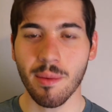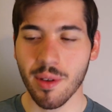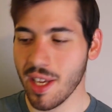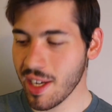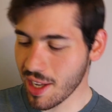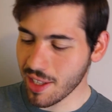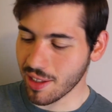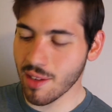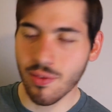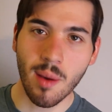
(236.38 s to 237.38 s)
will then
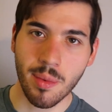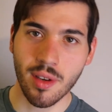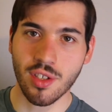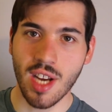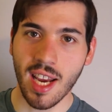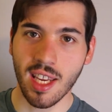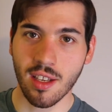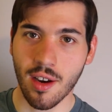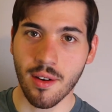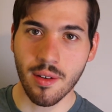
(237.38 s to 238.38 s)
lift up their jacket
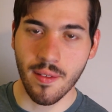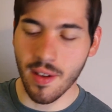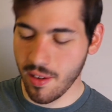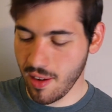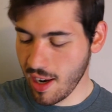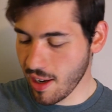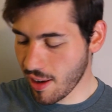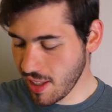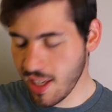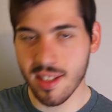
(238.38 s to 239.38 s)
coat and
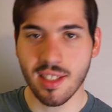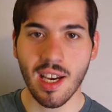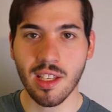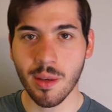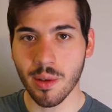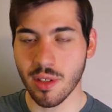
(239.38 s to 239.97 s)
on the inside you will